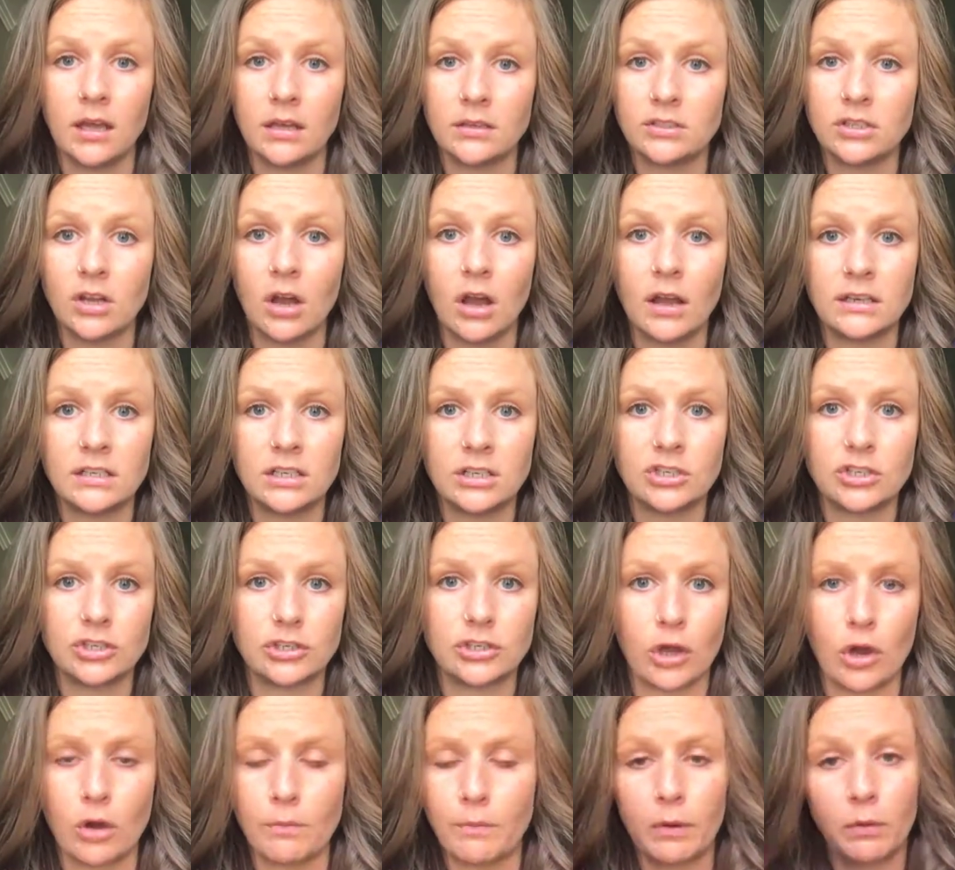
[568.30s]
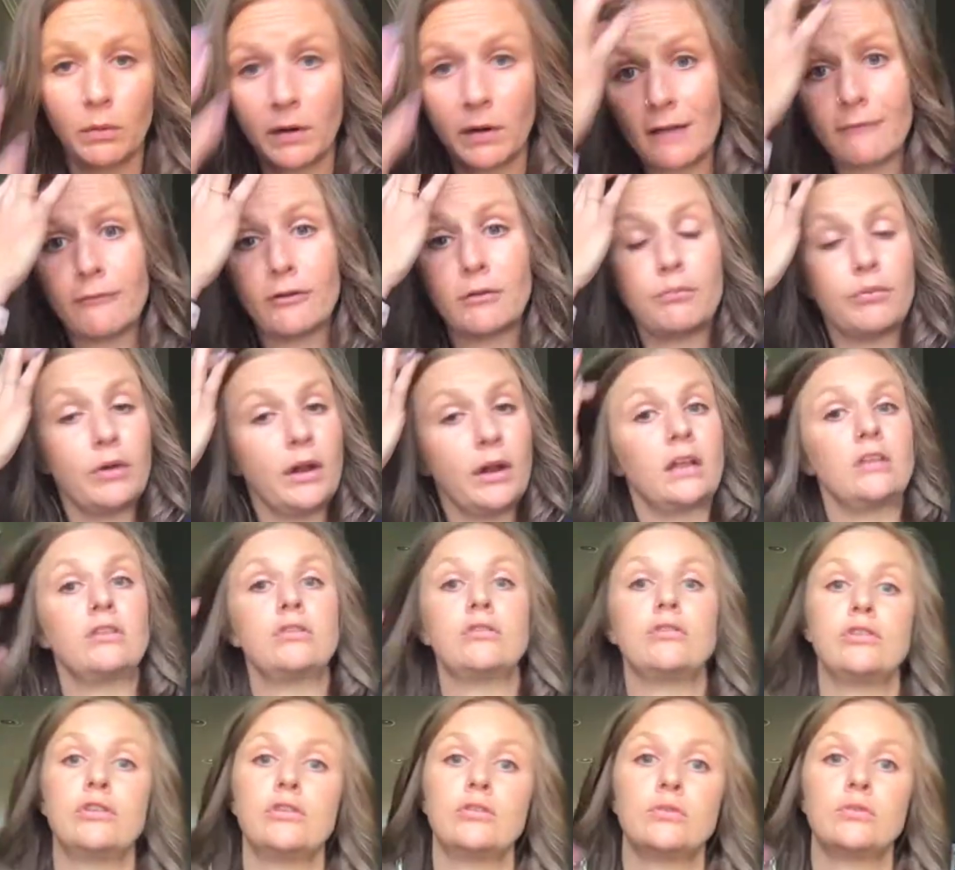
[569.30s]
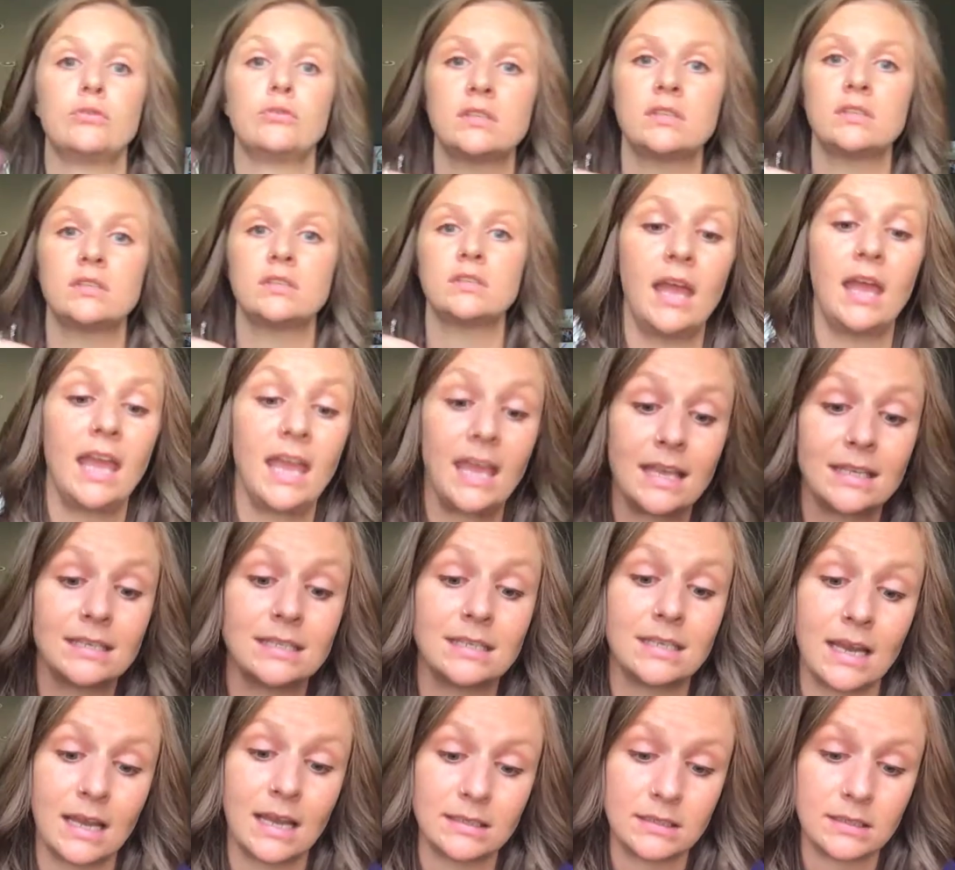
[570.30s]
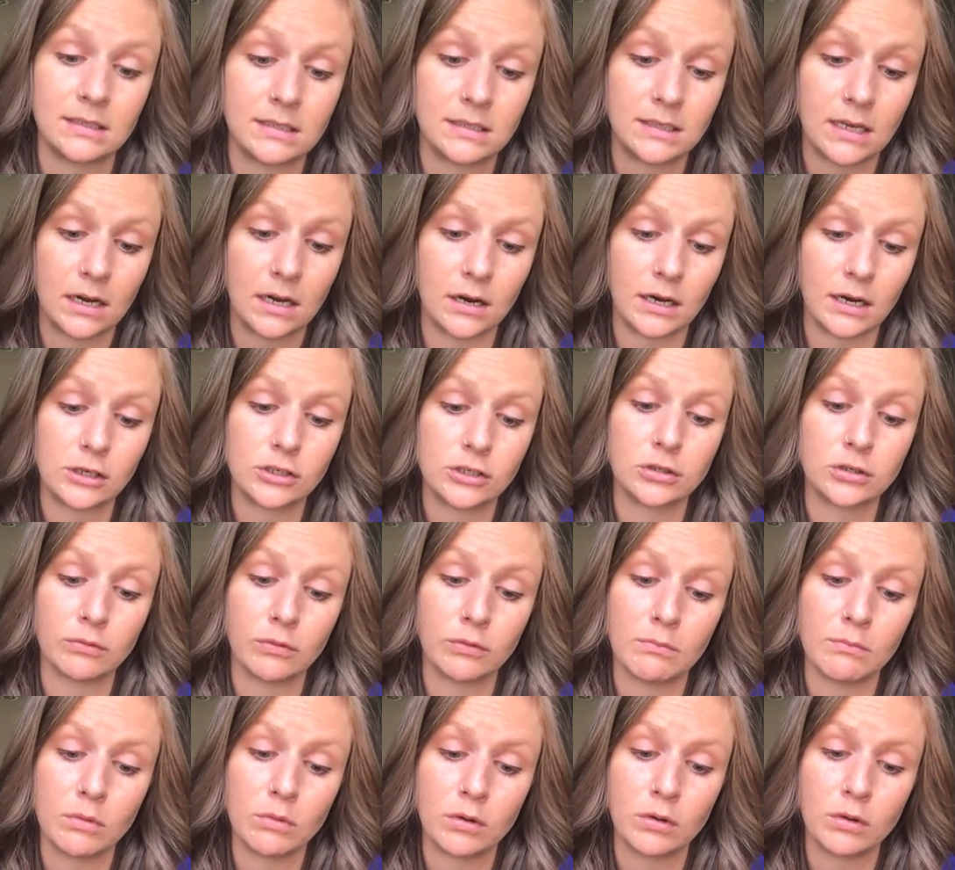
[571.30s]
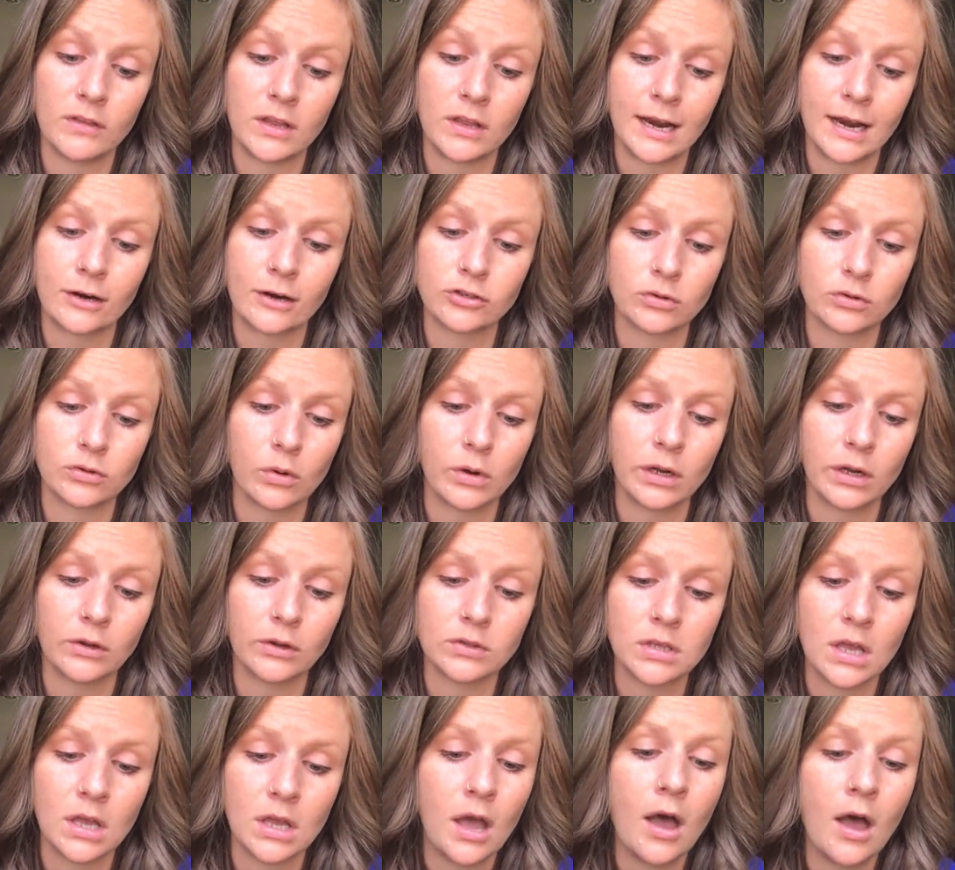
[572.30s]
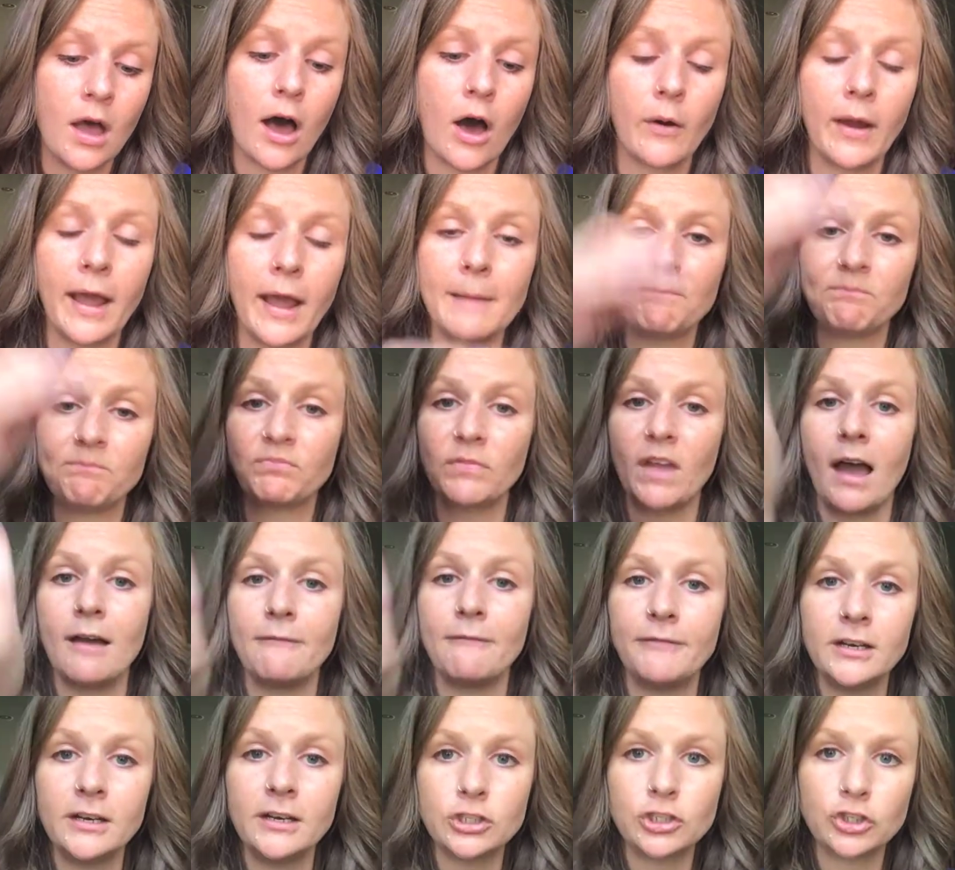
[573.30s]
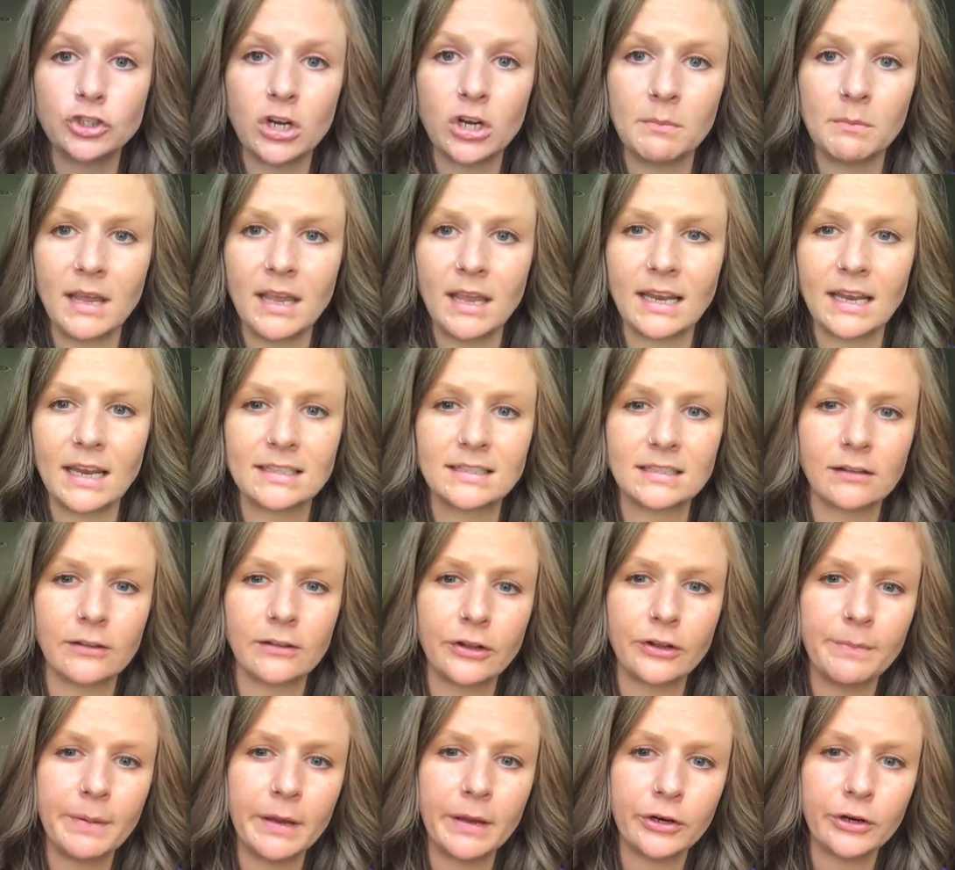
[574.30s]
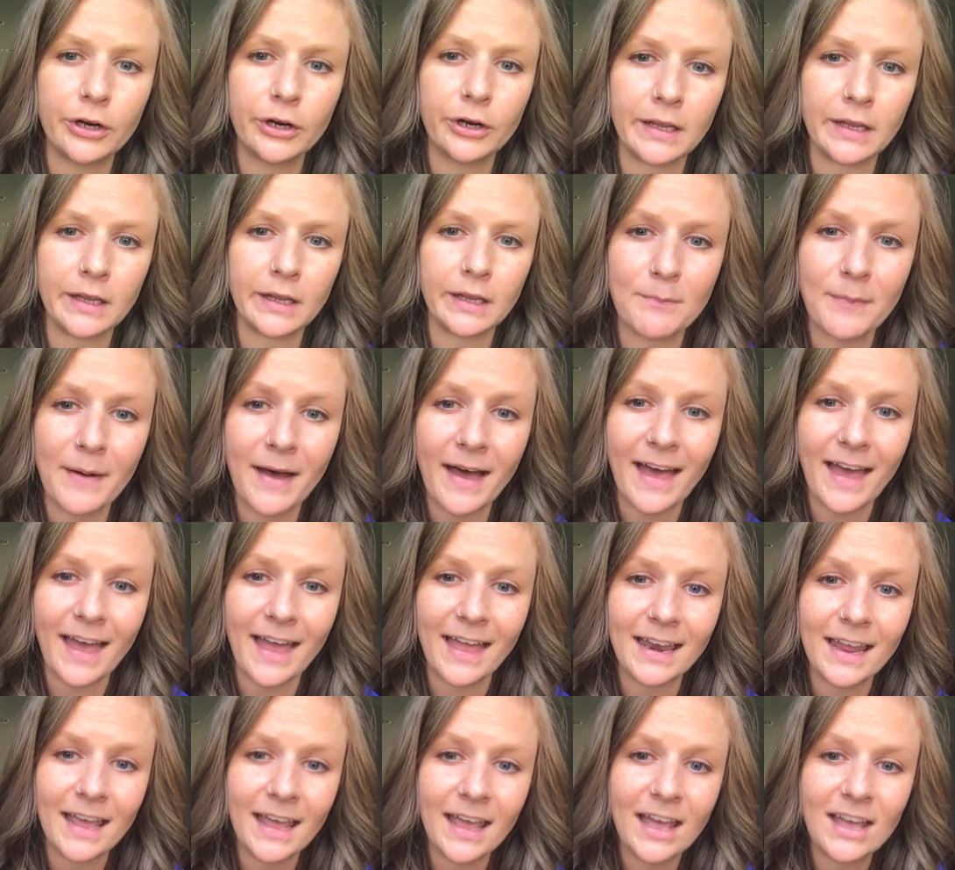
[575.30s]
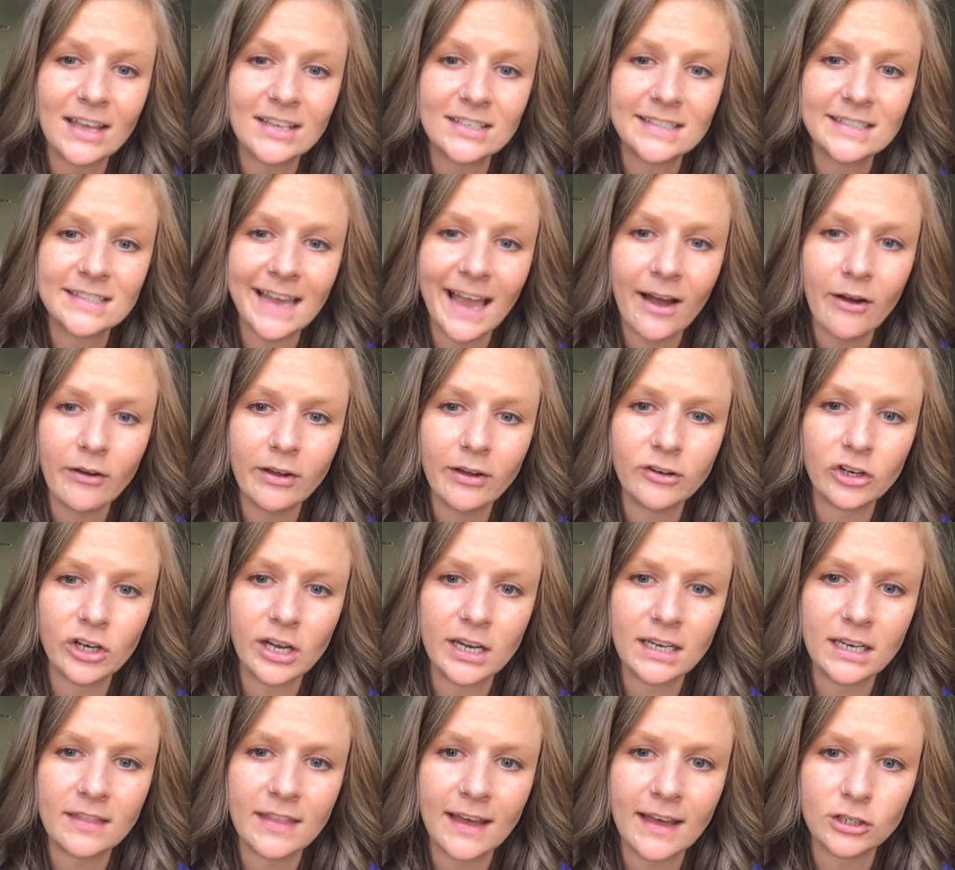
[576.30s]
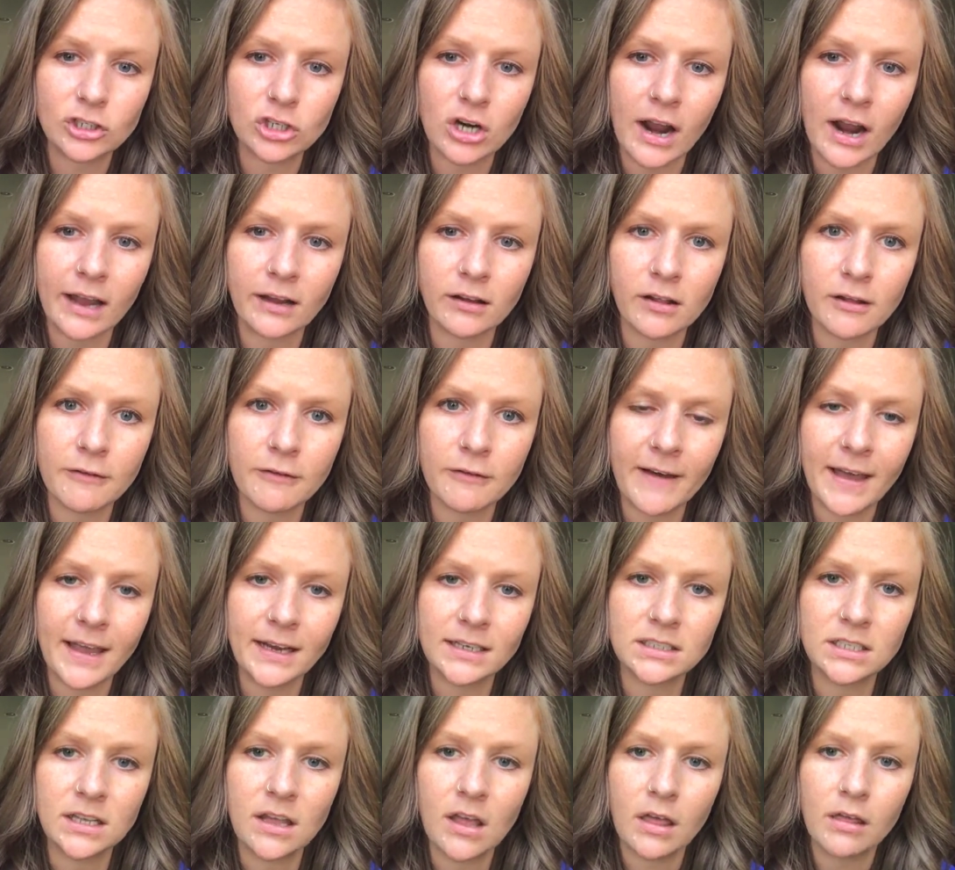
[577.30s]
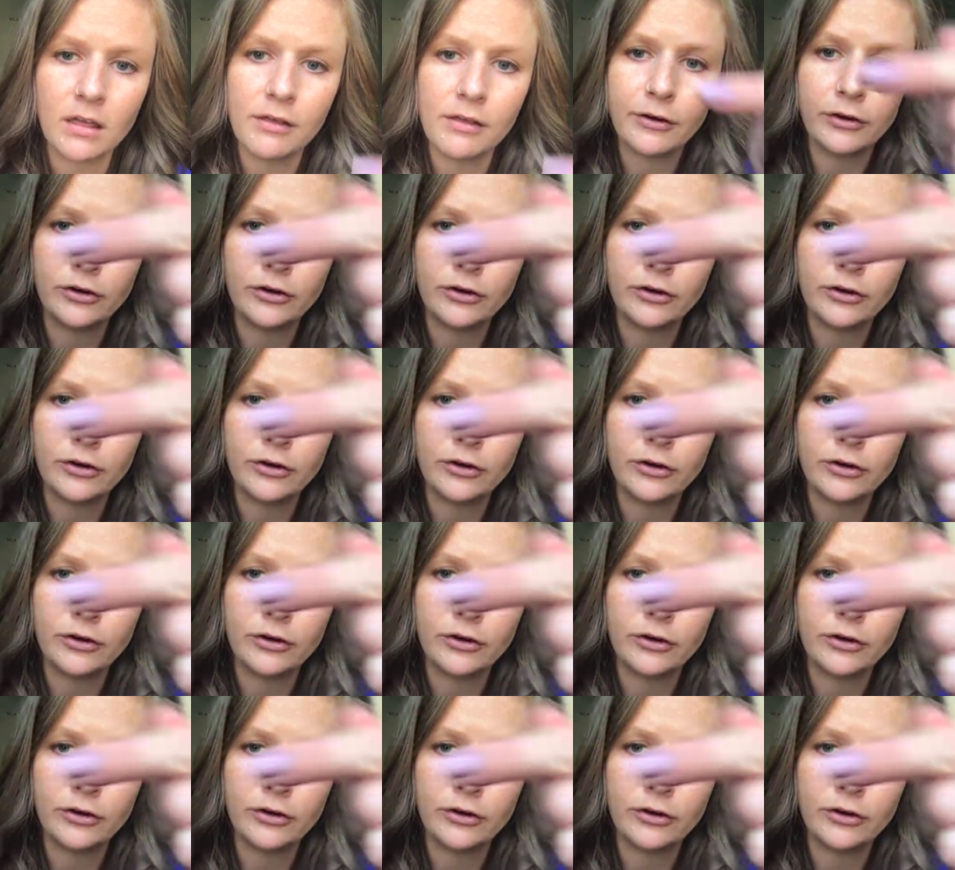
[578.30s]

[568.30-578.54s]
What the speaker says: Dawn dish soap or whatever brand you use is necessary to remove the natural oils. Okay, I finished trimming and it's a little bit crooked, but See how I created that triangle effect? The